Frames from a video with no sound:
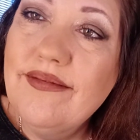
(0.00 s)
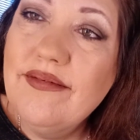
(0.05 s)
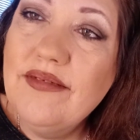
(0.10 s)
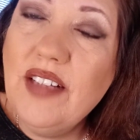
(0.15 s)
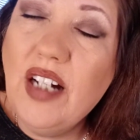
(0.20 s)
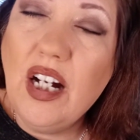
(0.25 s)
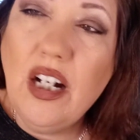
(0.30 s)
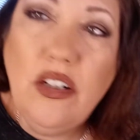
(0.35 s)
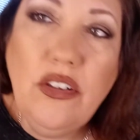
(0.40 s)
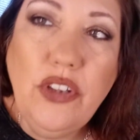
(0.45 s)

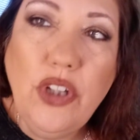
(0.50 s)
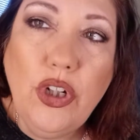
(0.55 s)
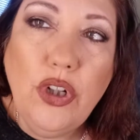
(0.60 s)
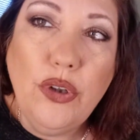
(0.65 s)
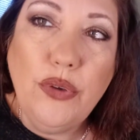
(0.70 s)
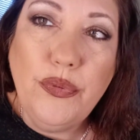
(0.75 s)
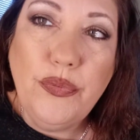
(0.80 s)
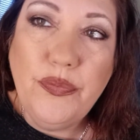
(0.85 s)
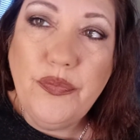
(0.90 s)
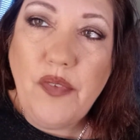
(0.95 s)
I don't
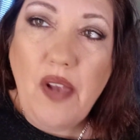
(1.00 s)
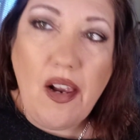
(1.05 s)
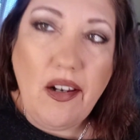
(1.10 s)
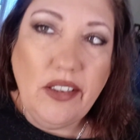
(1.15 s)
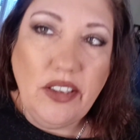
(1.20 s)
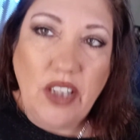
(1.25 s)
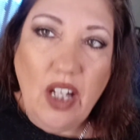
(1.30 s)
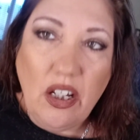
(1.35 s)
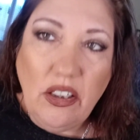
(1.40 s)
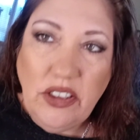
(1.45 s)
know.
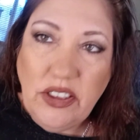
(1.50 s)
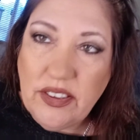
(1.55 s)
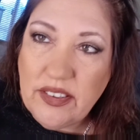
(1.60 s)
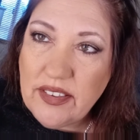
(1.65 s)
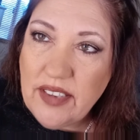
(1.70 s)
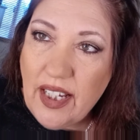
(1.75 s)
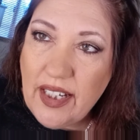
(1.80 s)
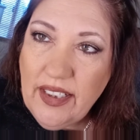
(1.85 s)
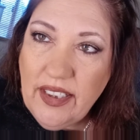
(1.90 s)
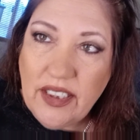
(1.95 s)
Y'all just
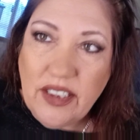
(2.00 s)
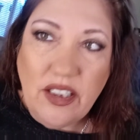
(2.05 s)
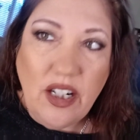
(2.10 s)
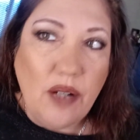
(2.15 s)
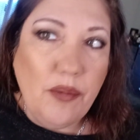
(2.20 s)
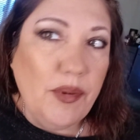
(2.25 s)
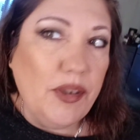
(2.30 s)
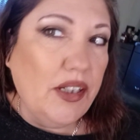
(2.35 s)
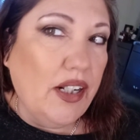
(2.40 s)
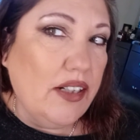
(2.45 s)
like it. I
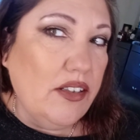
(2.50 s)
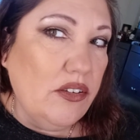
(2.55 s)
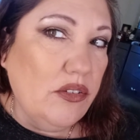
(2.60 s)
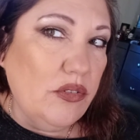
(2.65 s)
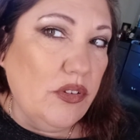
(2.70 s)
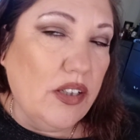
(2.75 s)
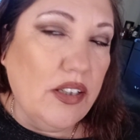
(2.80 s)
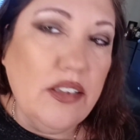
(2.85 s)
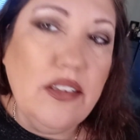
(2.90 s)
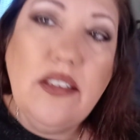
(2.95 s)
mean, I don't
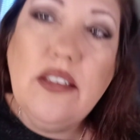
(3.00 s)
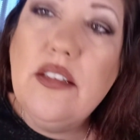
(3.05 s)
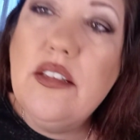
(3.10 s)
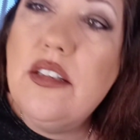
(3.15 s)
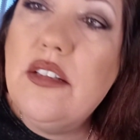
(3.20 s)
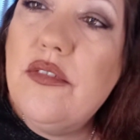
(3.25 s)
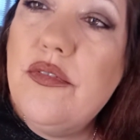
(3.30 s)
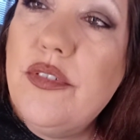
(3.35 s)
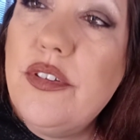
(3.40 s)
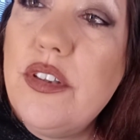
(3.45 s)
like it.
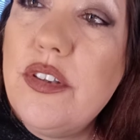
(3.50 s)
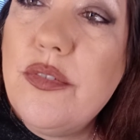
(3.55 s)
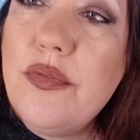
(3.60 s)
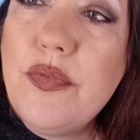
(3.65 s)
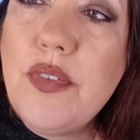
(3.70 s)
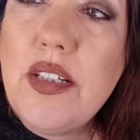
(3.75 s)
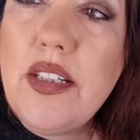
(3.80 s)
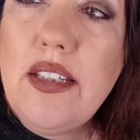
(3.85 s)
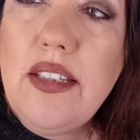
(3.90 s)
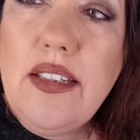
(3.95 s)
It feels
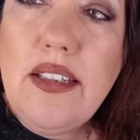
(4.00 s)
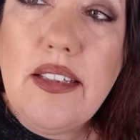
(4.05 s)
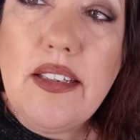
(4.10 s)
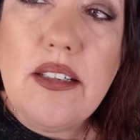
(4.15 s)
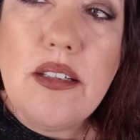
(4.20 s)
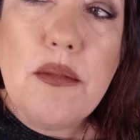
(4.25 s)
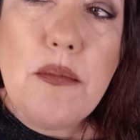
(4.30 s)
funny.